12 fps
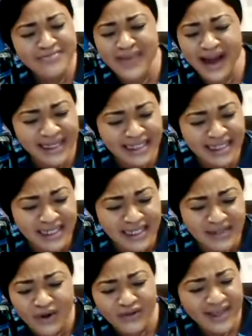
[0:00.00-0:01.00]
and remind
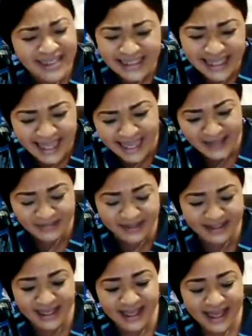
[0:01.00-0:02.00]
him of his
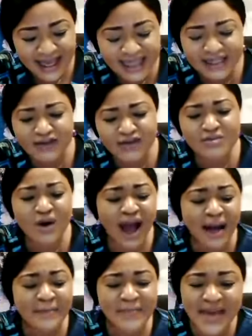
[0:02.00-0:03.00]
names, it's even
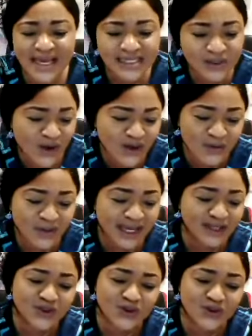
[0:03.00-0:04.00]
more amazing when you
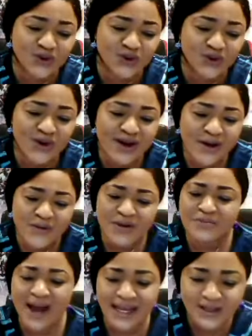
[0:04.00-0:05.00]
begin to
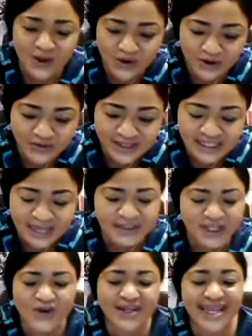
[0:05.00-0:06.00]
remind God of his
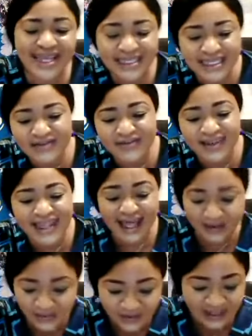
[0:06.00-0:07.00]
names in your native
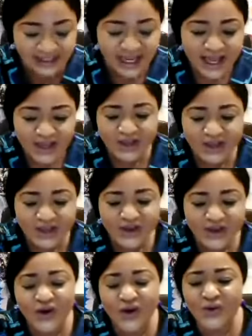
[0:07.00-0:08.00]
language. You
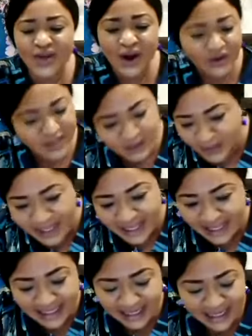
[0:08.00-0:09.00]
know, we all speak
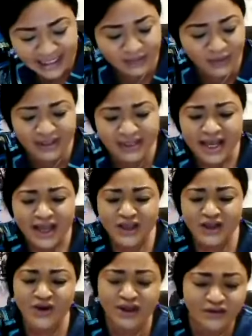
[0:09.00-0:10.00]
English, but
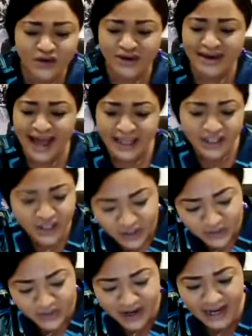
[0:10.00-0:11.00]
you know, if you're
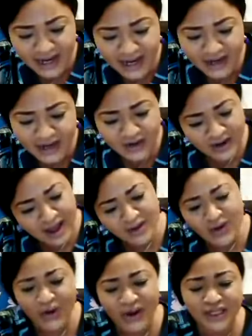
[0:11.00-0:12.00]
Nigerian, you're now
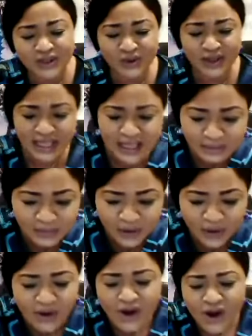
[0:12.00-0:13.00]
going to
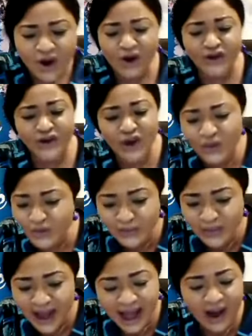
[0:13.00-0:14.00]
Igbo or
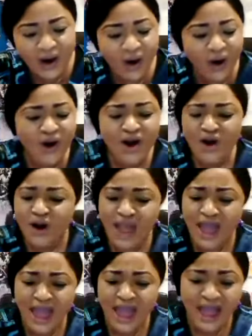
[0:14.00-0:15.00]
Yoruba or
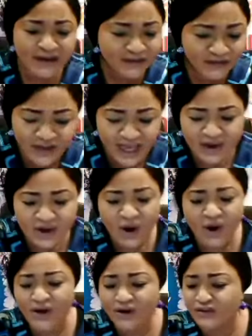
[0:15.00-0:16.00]
Efik
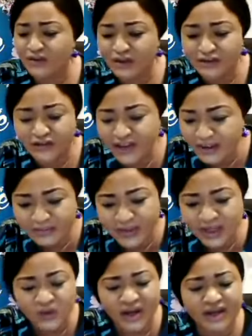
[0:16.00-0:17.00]
or from the
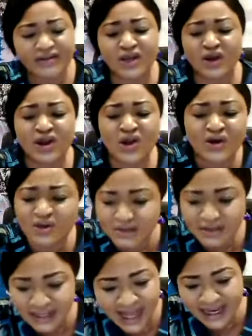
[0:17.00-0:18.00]
Philippines, whatever your
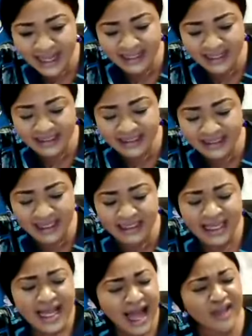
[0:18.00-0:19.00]
local dialect is,
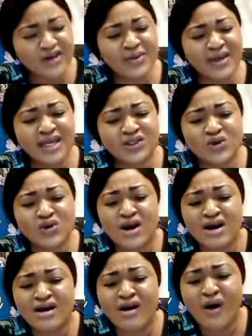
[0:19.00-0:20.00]
and you begin to
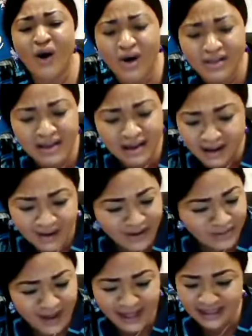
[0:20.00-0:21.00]
call
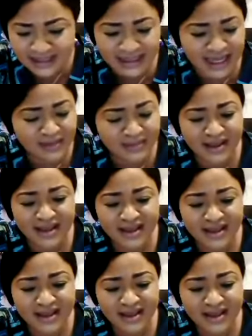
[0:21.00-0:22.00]
God by his name.
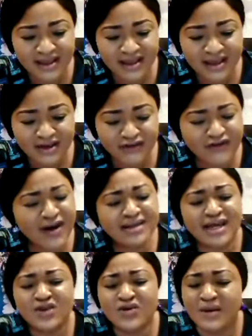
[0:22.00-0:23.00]

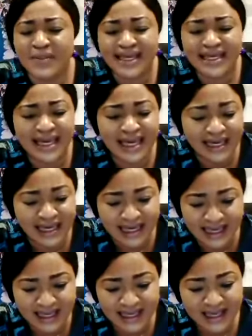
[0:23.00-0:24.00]
Father, you are my King.
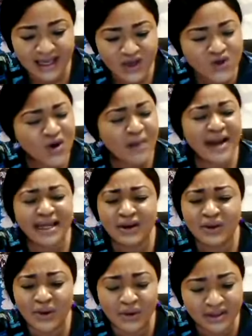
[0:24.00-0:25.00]
You are my
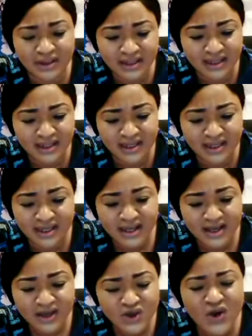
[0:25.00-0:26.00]
Lord.
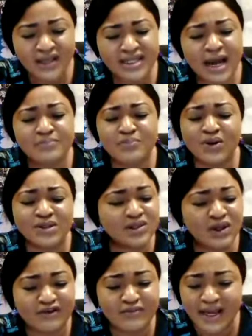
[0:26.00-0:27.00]
You are the
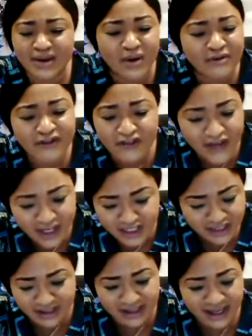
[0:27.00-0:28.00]
apostle of my
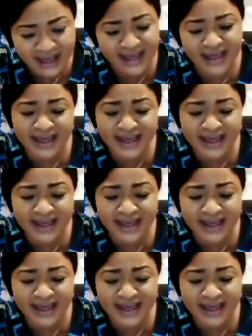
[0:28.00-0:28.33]
confession.